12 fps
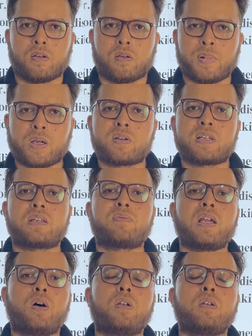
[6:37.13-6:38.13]
Because as
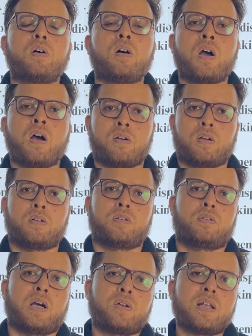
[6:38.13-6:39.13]
we all know,
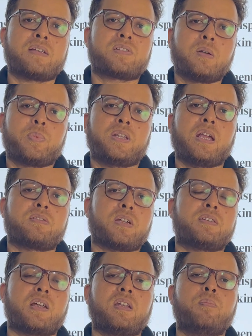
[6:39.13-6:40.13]
Arunachal Pradesh
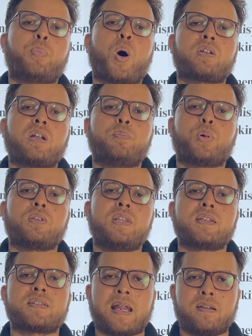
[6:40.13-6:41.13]
is an important
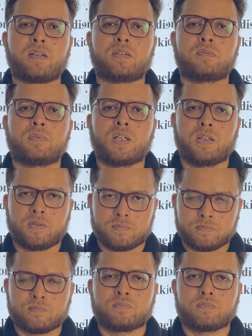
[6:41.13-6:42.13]
Buddhist center.
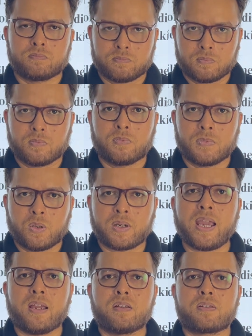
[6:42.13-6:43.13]

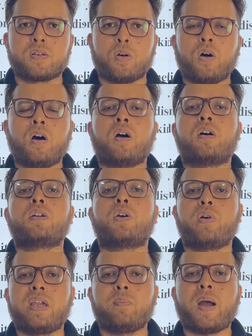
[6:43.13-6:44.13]
Okay, so
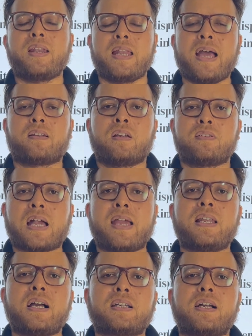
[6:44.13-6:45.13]
going by that,
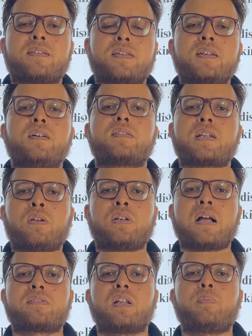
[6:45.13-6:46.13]
China considers
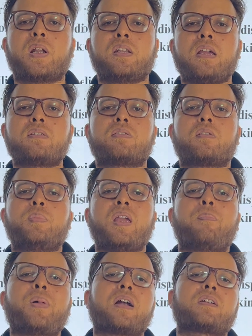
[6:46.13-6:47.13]
Arunachal Pradesh to be a
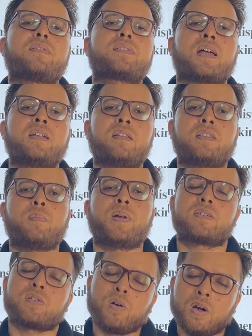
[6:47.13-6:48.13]
part of southern
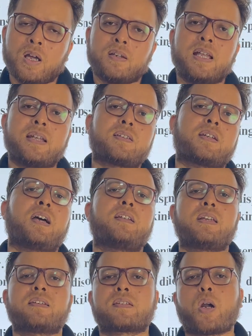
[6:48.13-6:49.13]
Tibet. So that is
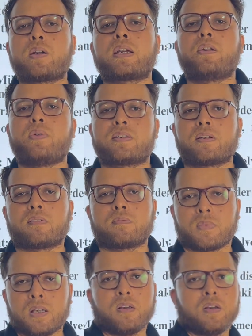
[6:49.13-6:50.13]
another historical reason.
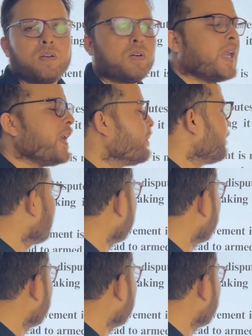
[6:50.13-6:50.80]
Okay.